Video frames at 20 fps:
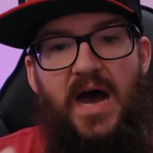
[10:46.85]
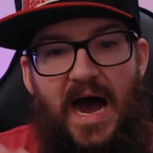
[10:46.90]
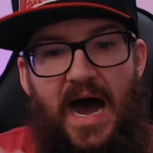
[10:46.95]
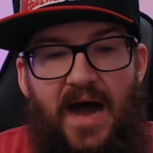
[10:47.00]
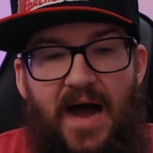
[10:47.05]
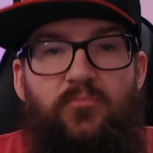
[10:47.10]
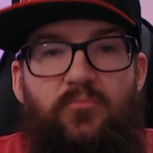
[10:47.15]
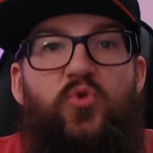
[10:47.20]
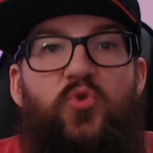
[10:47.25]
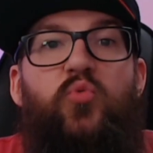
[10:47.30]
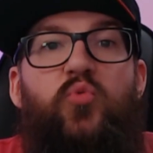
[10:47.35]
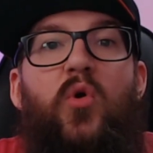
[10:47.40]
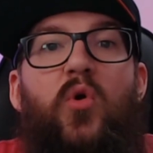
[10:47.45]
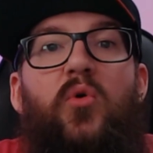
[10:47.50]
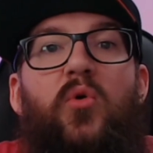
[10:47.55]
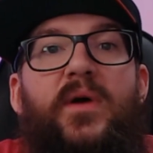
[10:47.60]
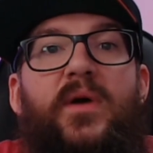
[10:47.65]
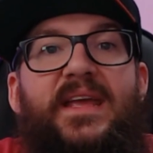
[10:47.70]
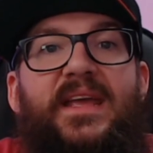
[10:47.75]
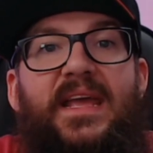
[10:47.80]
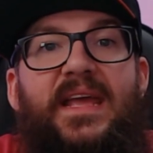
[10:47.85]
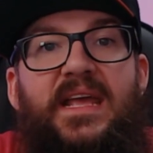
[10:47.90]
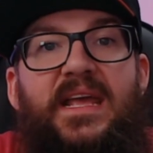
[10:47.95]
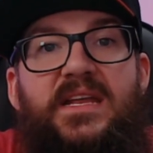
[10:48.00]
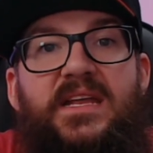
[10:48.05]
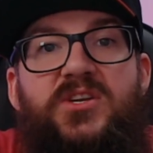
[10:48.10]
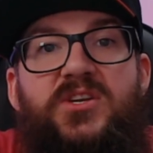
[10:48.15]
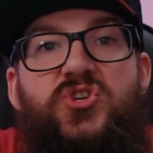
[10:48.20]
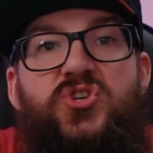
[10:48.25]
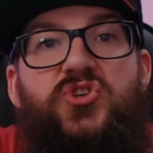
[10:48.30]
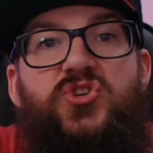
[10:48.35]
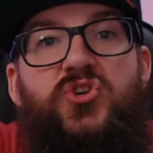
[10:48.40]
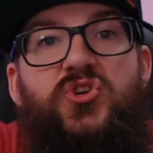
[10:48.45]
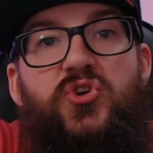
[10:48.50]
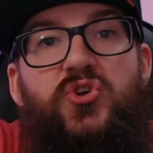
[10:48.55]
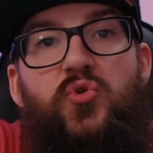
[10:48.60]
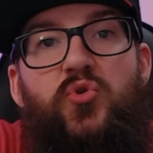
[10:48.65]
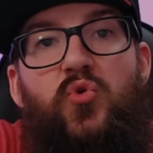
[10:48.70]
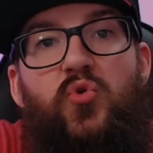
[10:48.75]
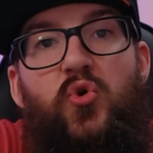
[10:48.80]
I'm growing
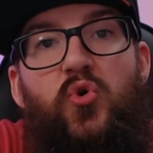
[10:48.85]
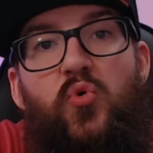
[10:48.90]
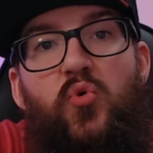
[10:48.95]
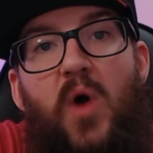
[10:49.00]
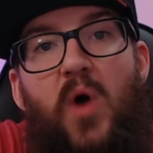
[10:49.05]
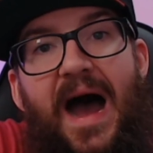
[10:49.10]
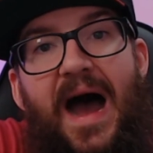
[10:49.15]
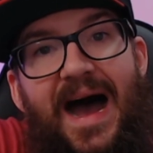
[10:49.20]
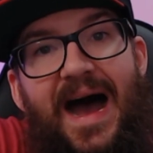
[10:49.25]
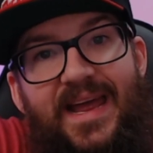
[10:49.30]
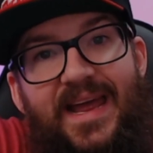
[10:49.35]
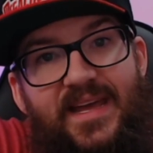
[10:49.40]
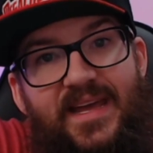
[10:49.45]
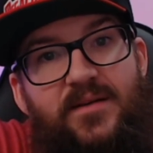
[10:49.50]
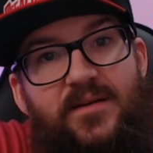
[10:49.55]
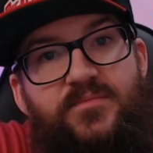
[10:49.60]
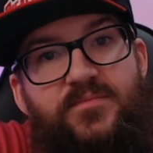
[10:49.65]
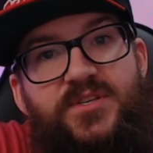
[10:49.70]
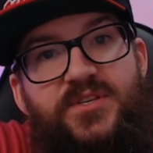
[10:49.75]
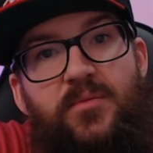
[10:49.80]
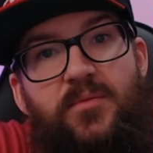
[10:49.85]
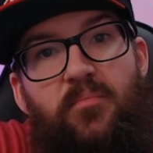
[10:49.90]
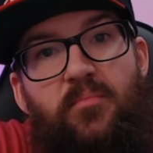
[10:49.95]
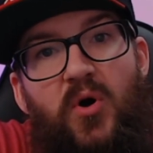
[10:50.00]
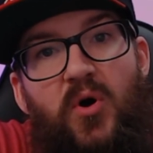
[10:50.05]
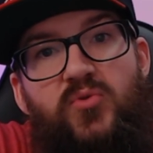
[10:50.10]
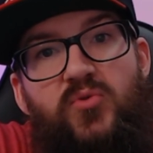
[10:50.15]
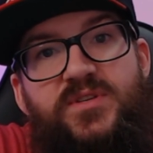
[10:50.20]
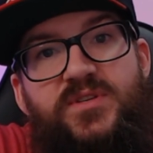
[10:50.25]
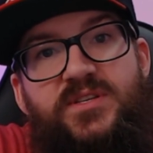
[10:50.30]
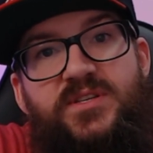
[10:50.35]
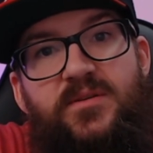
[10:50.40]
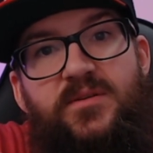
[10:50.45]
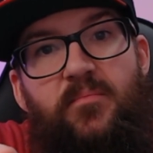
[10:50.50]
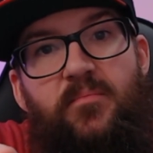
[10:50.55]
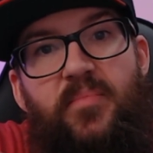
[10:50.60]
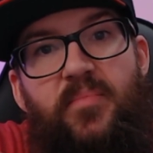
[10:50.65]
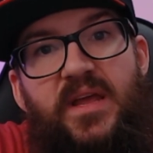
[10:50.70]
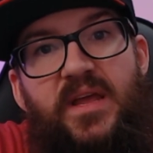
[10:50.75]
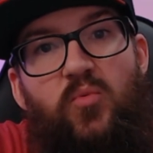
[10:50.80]
into who I am supposed to
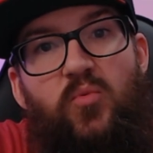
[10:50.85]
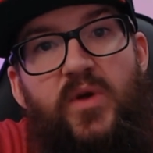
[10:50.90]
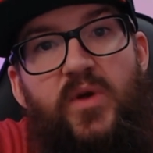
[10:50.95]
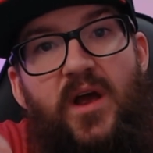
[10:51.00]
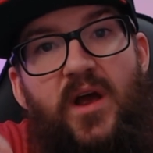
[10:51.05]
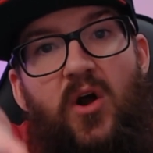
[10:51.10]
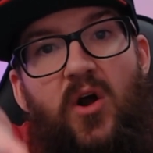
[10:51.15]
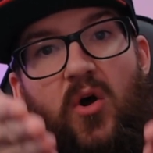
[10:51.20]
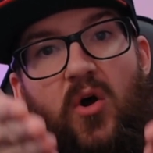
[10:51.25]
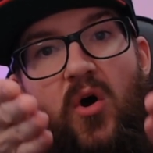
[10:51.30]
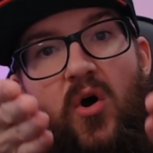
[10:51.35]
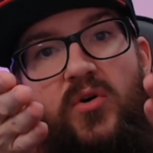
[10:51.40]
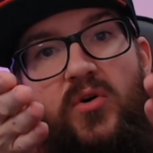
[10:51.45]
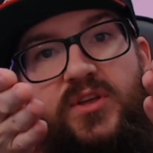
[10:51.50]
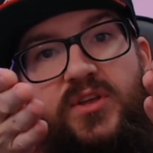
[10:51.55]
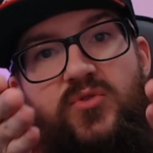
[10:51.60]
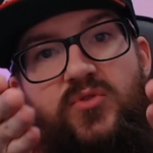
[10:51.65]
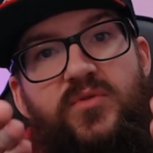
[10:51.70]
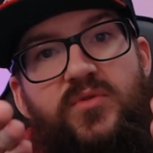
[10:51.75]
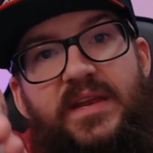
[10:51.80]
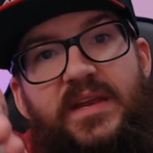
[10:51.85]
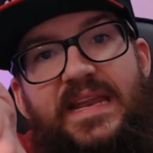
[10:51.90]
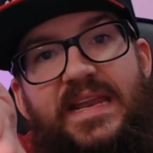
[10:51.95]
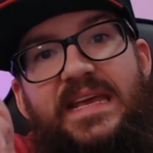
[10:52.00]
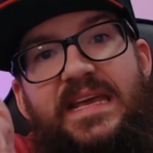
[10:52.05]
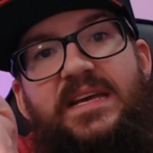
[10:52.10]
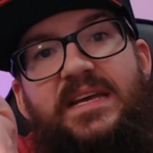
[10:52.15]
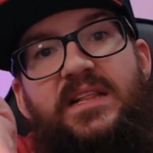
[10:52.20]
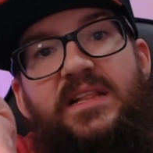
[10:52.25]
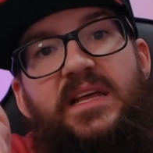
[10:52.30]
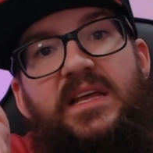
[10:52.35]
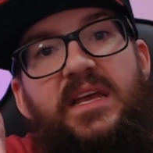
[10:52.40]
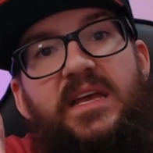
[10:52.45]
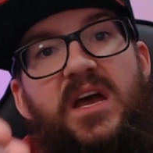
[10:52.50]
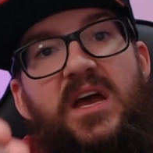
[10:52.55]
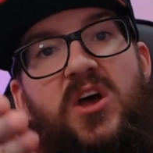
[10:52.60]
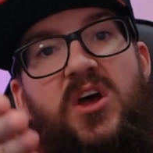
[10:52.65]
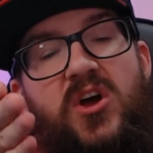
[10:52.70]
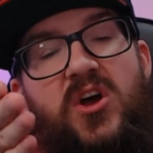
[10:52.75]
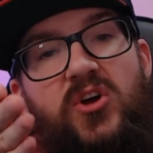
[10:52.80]
be. We are all uniquely
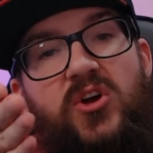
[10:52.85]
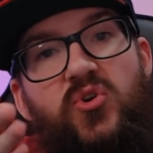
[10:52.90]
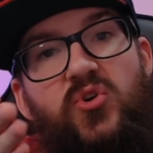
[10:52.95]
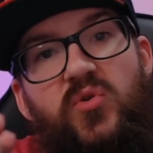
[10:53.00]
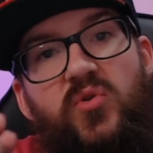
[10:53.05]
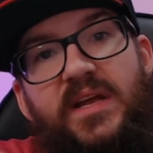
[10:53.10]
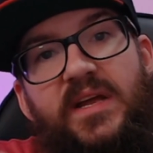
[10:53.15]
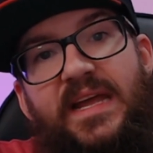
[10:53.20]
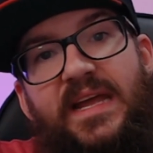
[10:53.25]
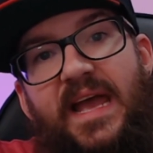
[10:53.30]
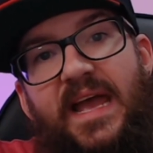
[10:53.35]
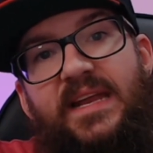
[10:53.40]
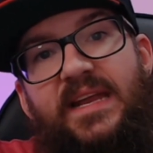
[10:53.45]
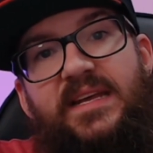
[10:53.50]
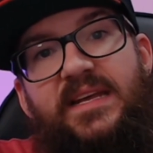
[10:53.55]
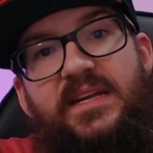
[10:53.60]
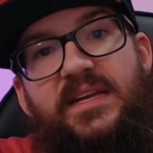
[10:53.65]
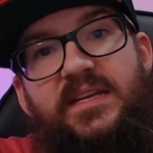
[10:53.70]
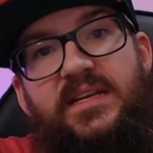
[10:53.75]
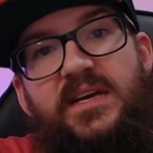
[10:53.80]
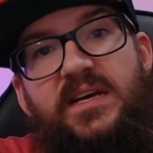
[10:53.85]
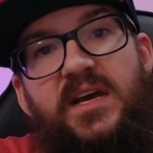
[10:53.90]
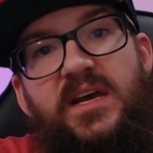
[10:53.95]
created